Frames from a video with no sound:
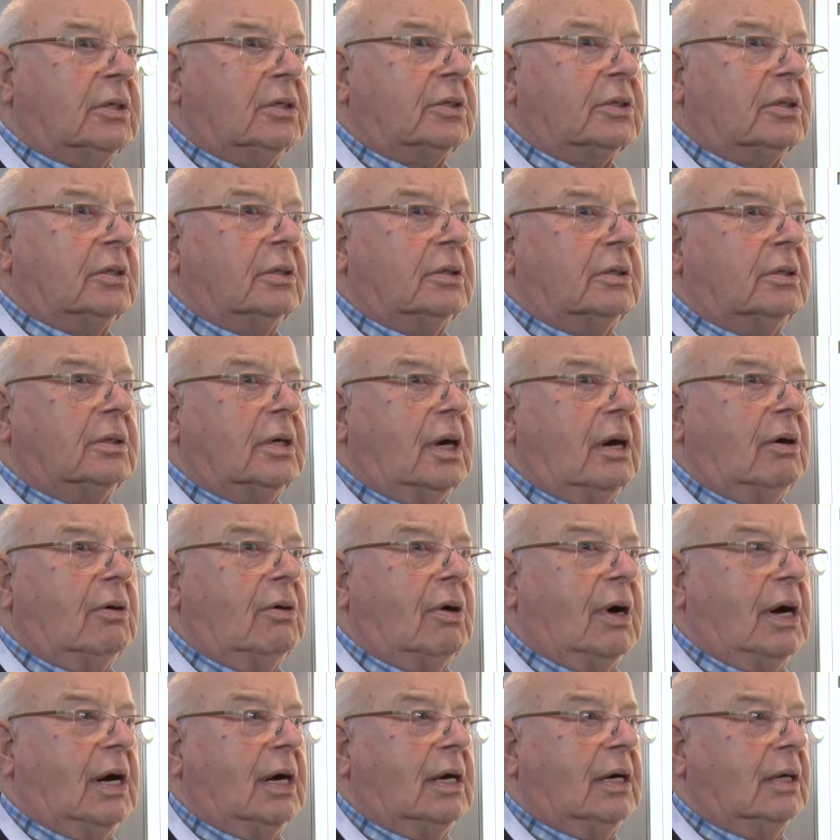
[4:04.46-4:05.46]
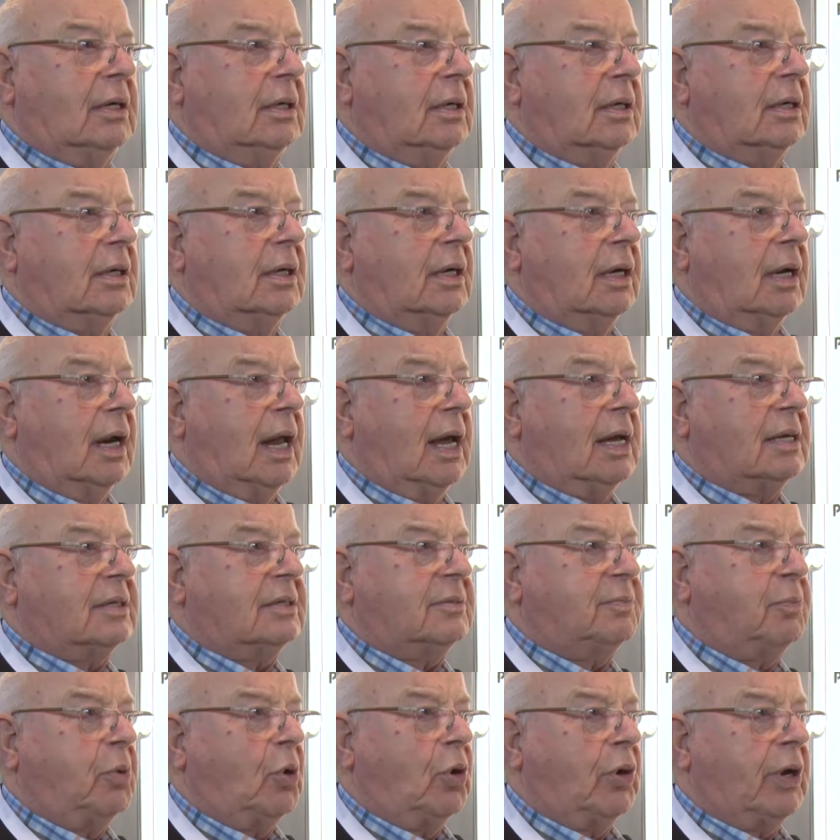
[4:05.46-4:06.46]
So our
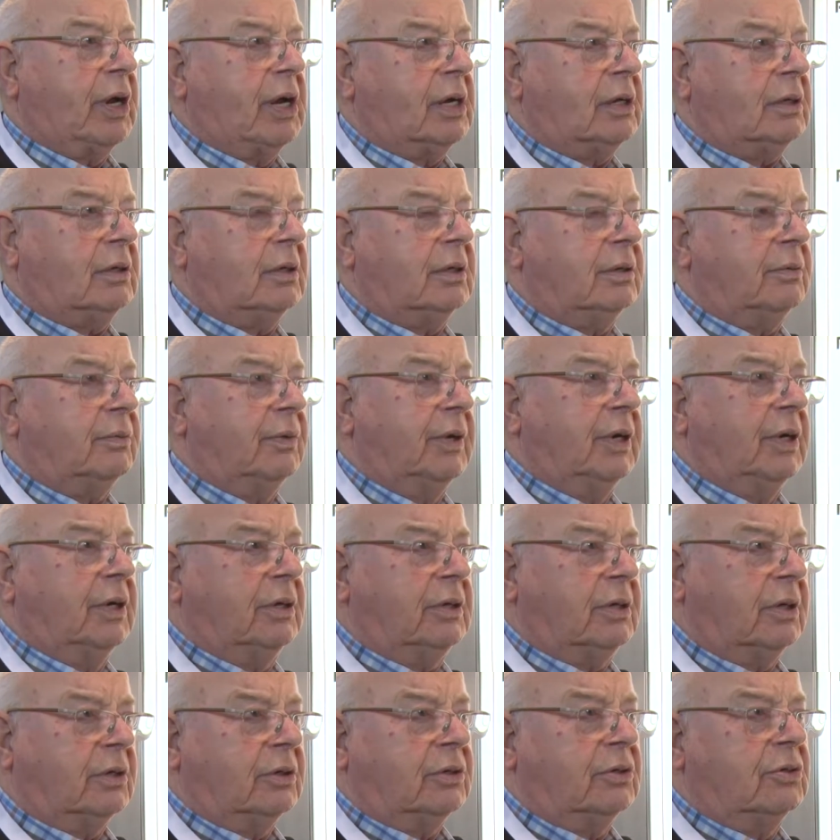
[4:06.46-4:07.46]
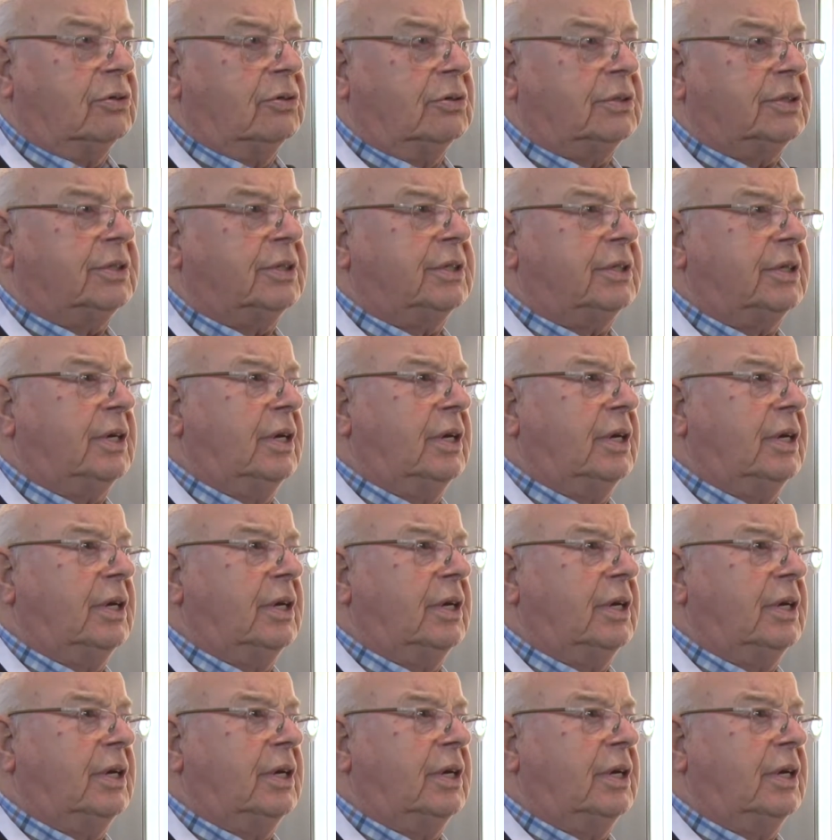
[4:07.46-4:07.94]
last product we introduce